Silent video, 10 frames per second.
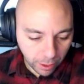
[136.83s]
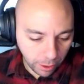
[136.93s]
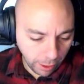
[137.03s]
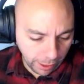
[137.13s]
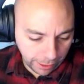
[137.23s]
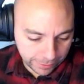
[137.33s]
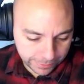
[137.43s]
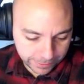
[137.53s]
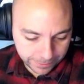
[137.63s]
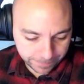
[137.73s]

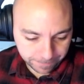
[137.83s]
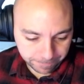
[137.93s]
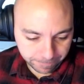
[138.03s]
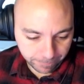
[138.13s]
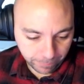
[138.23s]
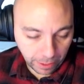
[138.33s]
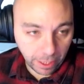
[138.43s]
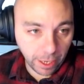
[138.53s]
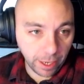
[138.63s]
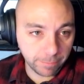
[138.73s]
Alright.
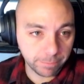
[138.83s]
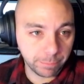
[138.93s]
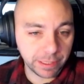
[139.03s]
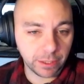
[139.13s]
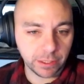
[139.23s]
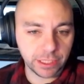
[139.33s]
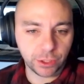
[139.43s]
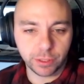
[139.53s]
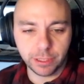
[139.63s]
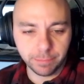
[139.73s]
Um, but on the
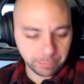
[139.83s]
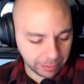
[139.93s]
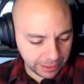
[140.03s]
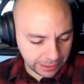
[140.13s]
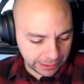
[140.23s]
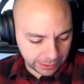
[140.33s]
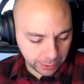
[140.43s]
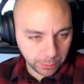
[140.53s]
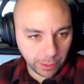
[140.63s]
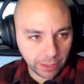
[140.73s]
stream, please
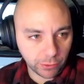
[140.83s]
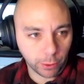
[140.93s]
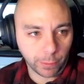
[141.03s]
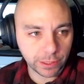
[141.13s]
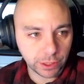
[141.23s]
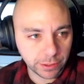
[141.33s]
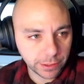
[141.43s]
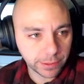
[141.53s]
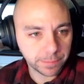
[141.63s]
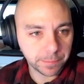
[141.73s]
do ask your
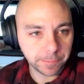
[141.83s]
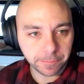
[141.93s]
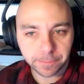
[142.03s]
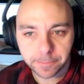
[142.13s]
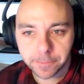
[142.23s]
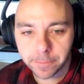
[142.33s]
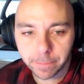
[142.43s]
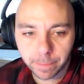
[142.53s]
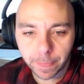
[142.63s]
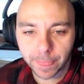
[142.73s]
questions.
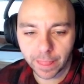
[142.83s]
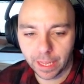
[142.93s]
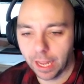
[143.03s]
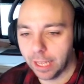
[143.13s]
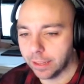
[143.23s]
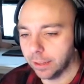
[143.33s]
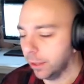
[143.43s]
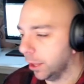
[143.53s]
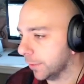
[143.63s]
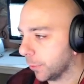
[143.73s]
I'd
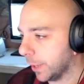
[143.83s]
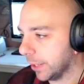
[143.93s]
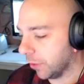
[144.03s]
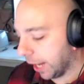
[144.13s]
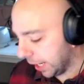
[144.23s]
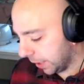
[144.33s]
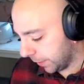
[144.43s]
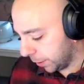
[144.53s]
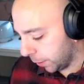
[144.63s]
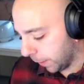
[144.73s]
love to answer
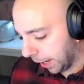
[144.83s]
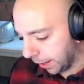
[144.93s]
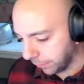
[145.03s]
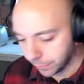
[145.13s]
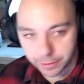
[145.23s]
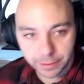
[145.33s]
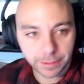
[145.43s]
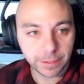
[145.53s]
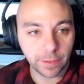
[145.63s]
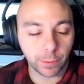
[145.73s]
anything you have.
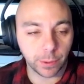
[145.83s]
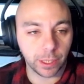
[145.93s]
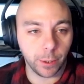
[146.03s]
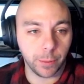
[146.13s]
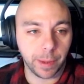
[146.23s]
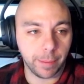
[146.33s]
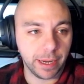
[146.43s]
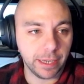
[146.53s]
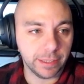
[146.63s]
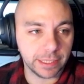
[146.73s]
If you want to know about
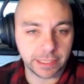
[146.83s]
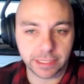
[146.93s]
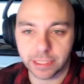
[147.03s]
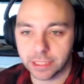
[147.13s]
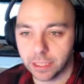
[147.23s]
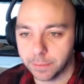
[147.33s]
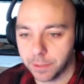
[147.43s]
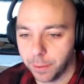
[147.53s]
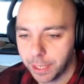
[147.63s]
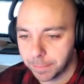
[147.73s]
me, this is the time to
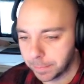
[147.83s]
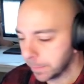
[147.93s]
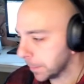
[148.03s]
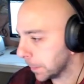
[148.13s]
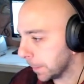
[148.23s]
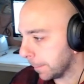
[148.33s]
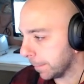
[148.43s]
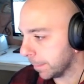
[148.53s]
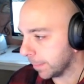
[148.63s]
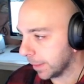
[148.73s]
do it.
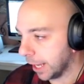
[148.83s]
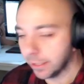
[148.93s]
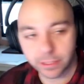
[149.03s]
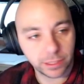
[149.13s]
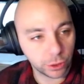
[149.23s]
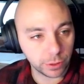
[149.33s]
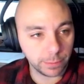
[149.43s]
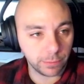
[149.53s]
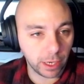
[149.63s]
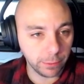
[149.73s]
Hence the
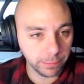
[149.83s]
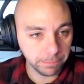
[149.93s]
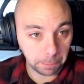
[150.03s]
stream title.